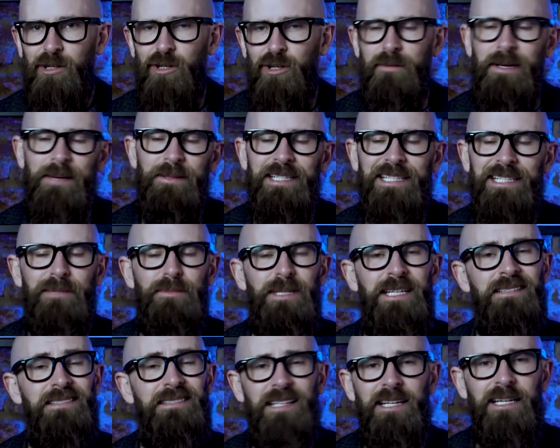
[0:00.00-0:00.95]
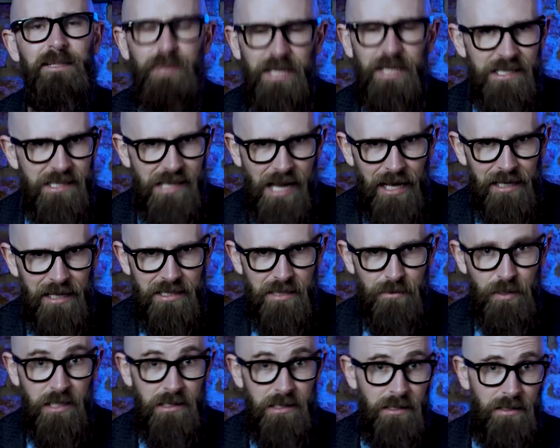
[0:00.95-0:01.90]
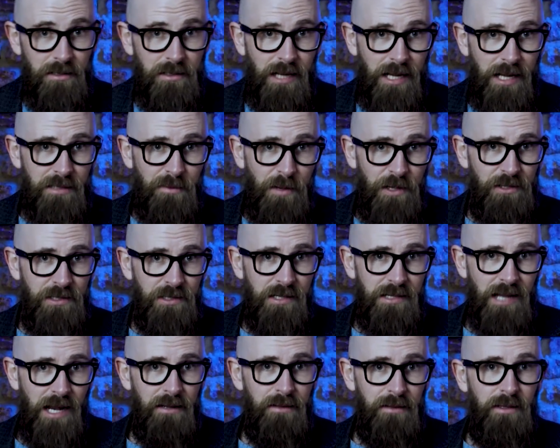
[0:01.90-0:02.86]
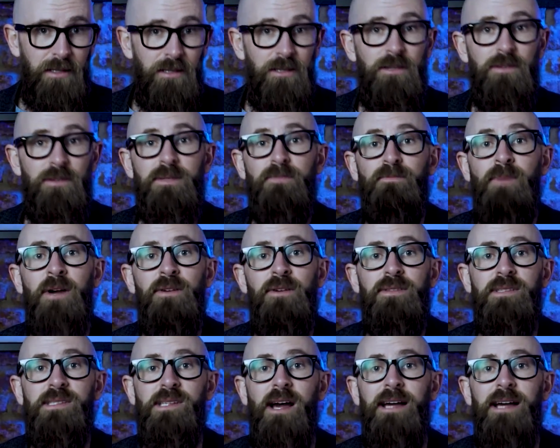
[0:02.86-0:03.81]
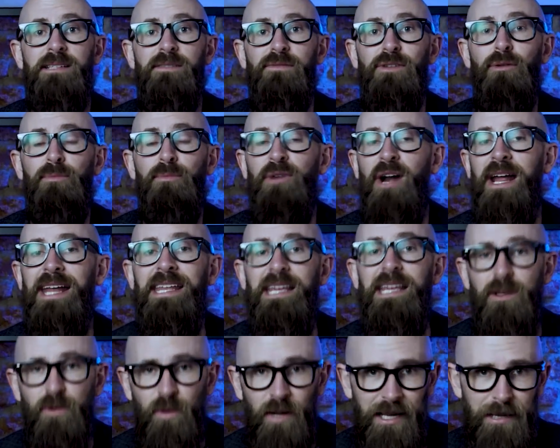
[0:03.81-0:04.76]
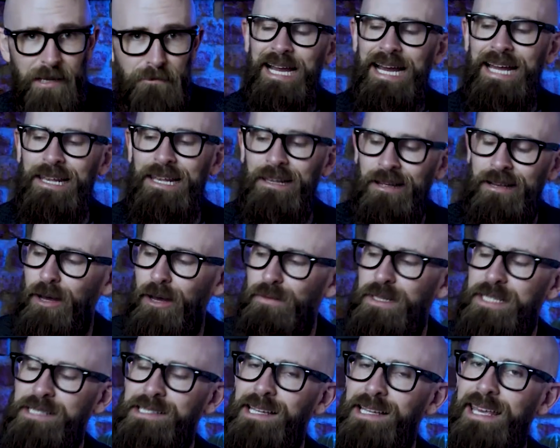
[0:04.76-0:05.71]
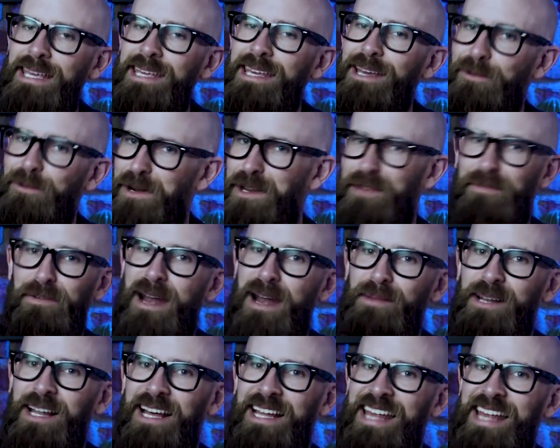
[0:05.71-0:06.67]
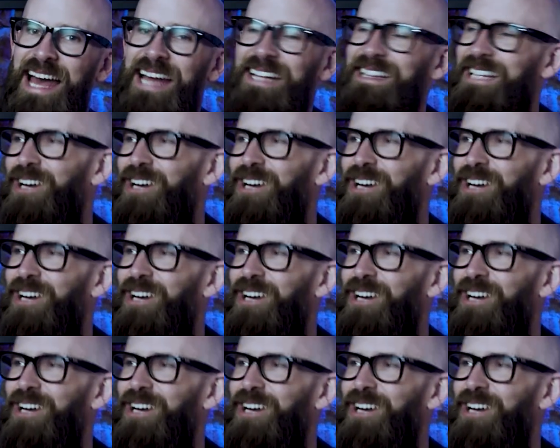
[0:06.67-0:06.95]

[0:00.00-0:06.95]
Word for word: Or maybe there could be a third personality, because those tests may also tell you that you use both sides of your brain equally. And look, obviously, when you frame it like that,